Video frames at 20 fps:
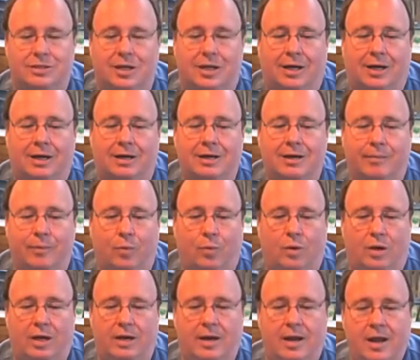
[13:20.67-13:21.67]
Uh, number
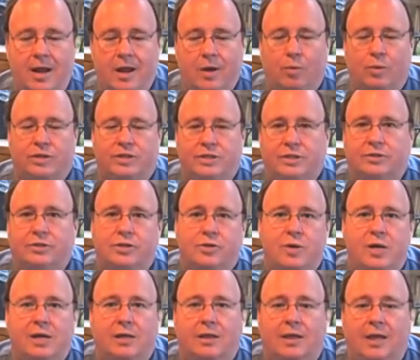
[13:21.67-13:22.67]
one, we're still
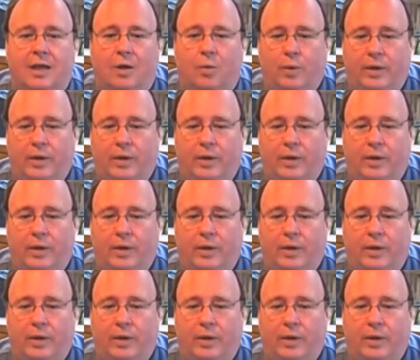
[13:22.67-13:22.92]
doing the uh,